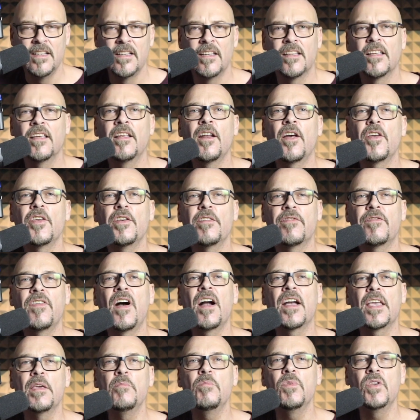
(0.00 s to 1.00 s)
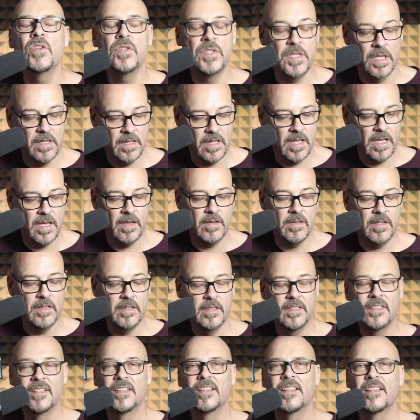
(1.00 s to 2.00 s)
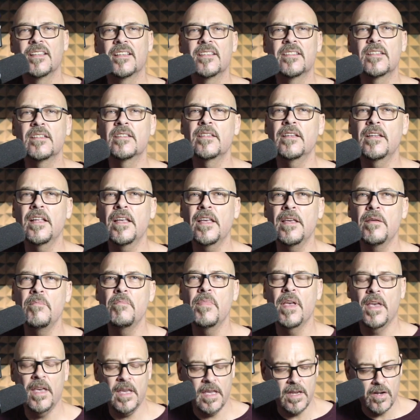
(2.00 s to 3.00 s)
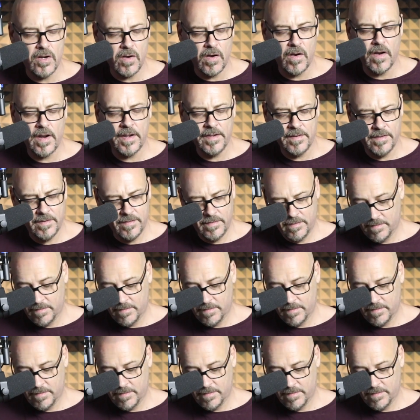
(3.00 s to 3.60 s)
your funky music thing. This is an E9.